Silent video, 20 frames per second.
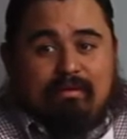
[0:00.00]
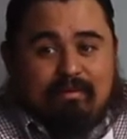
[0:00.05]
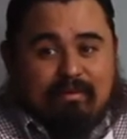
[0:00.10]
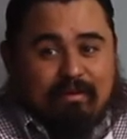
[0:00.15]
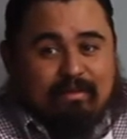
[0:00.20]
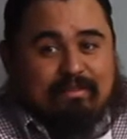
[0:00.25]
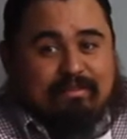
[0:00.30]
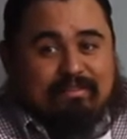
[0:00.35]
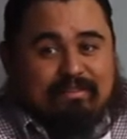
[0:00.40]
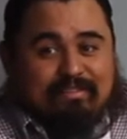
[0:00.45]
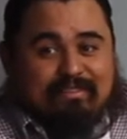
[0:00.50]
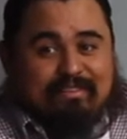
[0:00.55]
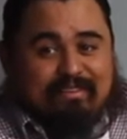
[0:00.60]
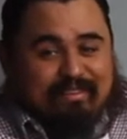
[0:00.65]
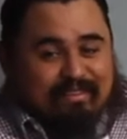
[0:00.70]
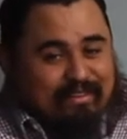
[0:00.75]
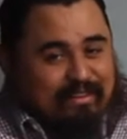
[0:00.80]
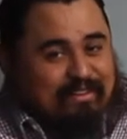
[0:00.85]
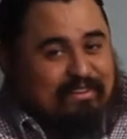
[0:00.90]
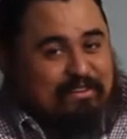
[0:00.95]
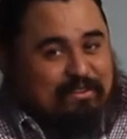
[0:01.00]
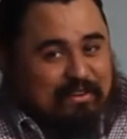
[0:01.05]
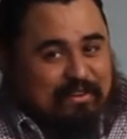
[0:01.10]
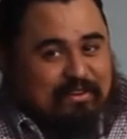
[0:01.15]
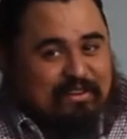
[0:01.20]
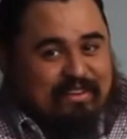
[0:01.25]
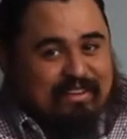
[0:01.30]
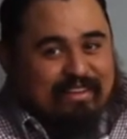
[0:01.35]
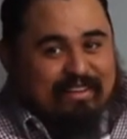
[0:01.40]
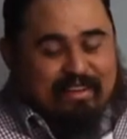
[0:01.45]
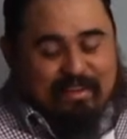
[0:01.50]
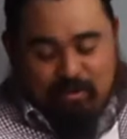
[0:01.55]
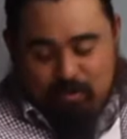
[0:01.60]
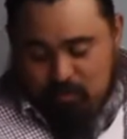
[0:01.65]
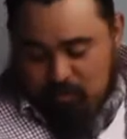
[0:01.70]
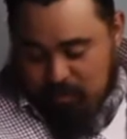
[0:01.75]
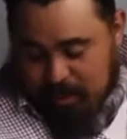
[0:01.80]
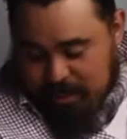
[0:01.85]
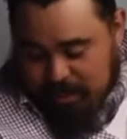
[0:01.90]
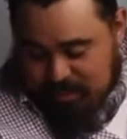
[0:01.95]
That's
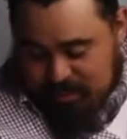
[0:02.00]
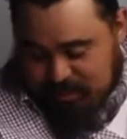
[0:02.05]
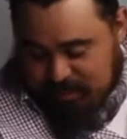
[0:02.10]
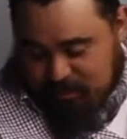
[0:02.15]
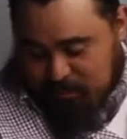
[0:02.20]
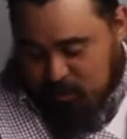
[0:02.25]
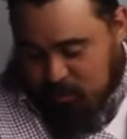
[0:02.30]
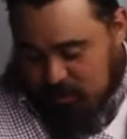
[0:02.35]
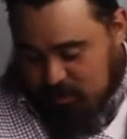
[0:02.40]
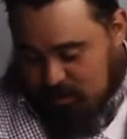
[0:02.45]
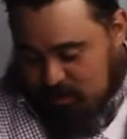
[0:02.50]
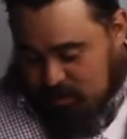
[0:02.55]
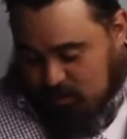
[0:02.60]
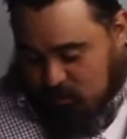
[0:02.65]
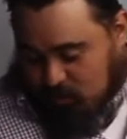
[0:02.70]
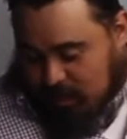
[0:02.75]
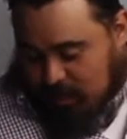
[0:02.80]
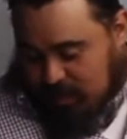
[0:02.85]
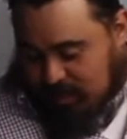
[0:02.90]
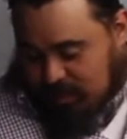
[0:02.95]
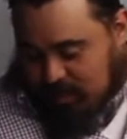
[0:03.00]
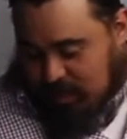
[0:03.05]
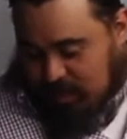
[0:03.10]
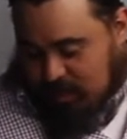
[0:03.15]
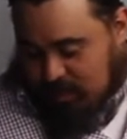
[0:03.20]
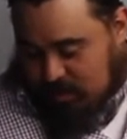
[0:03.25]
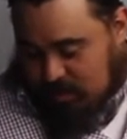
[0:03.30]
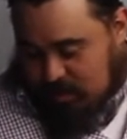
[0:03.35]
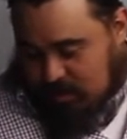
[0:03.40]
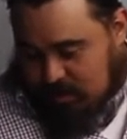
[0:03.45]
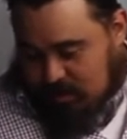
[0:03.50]
why is it important? Why is that